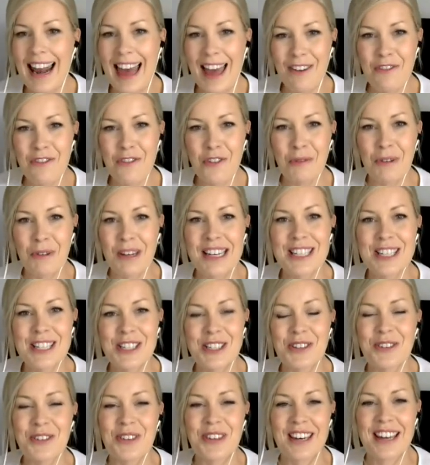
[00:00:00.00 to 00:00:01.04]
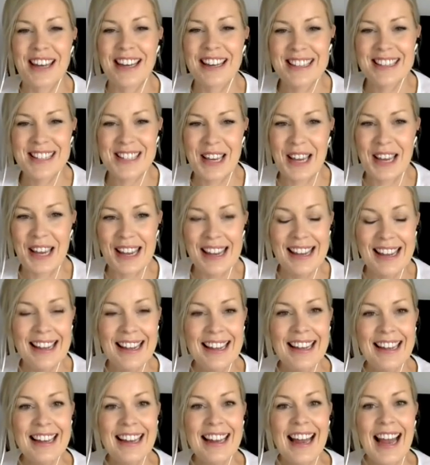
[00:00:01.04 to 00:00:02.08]
left for me to do the next day
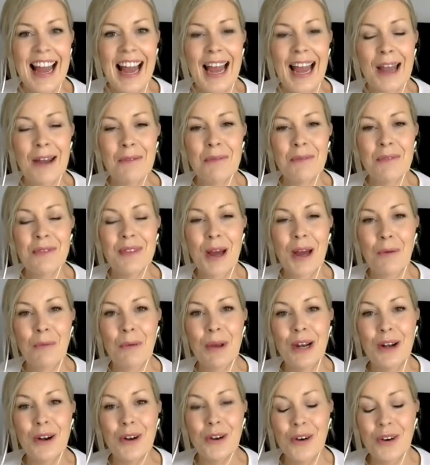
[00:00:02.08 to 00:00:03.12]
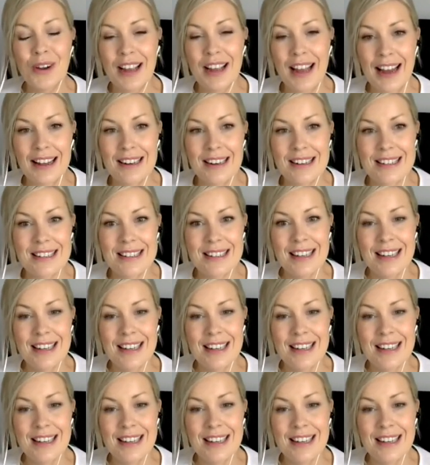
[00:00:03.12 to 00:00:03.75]
um, that we look at